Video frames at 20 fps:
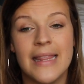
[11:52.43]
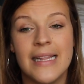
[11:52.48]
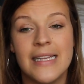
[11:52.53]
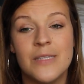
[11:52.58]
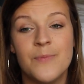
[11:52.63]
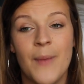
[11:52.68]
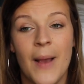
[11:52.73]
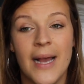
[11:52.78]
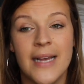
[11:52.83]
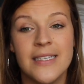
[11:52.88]

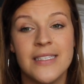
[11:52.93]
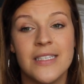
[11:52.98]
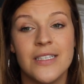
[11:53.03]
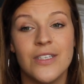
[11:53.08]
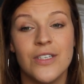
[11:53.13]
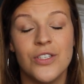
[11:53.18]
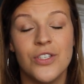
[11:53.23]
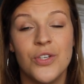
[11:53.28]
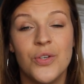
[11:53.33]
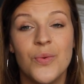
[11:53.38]
This
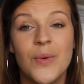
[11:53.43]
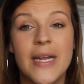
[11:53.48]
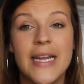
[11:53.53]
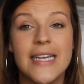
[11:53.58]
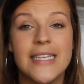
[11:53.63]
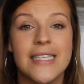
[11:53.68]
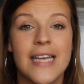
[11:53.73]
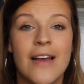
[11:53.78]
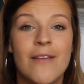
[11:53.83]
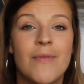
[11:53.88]
past 2
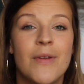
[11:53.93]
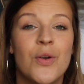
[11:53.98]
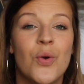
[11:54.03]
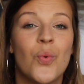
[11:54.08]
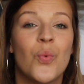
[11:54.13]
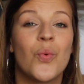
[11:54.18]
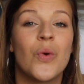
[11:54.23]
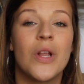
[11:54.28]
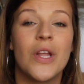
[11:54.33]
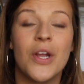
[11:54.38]
weeks have been
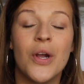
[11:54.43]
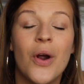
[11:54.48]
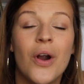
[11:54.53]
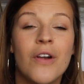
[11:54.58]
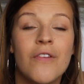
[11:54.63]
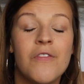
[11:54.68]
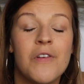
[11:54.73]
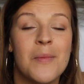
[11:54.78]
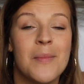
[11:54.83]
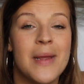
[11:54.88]
really
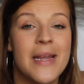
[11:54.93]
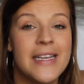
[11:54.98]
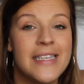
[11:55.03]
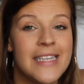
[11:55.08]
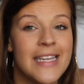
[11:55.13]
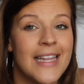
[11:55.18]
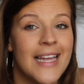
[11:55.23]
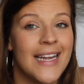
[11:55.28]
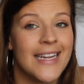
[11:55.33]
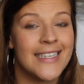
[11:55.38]
hard for me
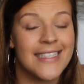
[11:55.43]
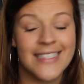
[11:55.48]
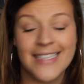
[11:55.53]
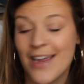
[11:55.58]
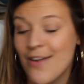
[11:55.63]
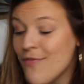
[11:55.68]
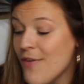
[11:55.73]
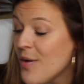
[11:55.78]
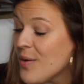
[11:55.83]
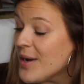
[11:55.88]
to like
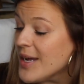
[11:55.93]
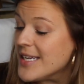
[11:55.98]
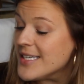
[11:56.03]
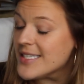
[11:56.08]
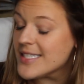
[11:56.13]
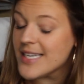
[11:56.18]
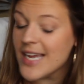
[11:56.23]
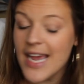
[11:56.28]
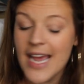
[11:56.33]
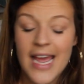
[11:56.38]
stay
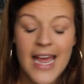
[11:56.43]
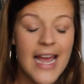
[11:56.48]
focused.